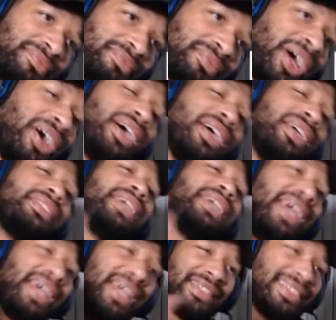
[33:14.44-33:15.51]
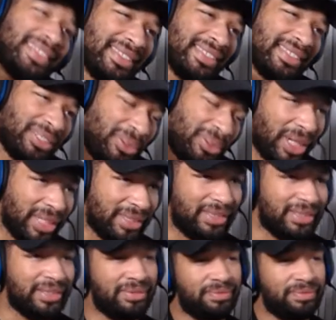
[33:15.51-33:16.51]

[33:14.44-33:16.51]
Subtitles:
right, to answer your question,